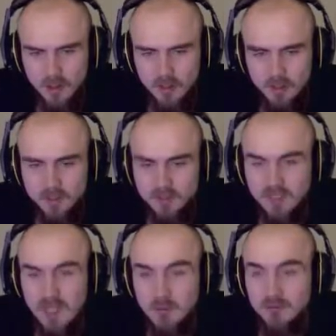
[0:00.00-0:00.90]
because the
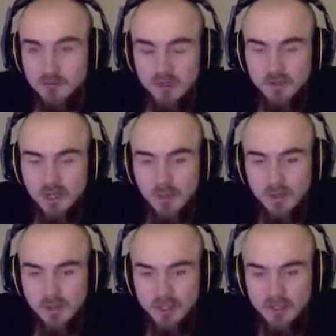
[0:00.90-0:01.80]
game is really time
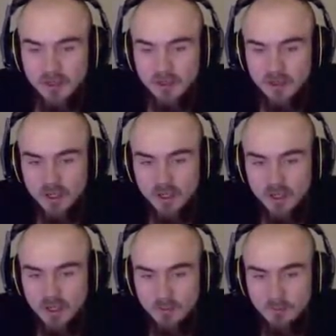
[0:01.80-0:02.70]
limited.
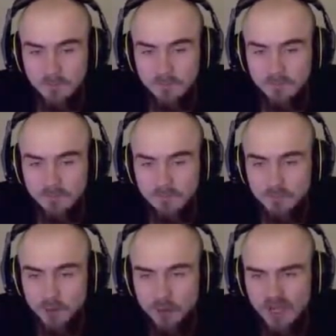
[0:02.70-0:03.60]

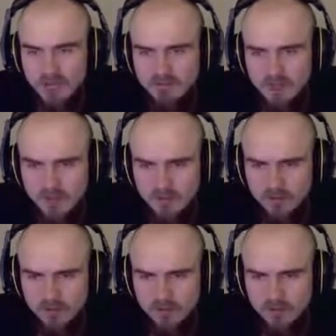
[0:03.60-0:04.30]
You only have like